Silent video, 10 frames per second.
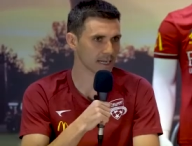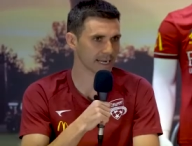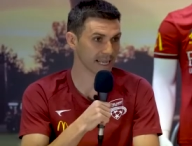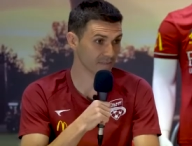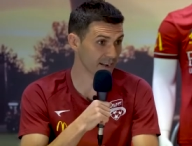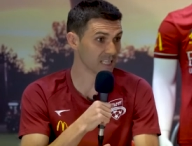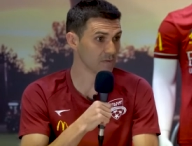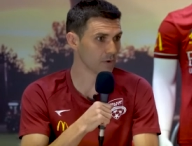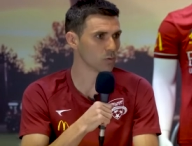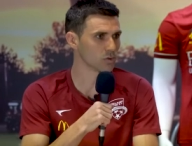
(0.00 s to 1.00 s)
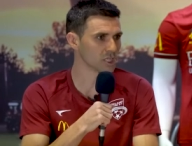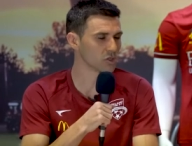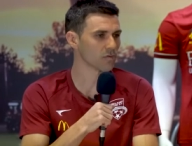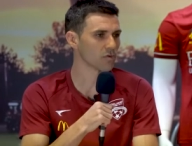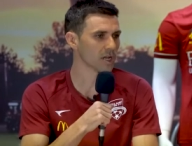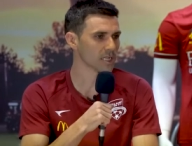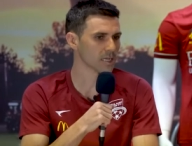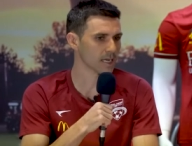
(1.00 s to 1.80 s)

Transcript: in a very difficult season for us.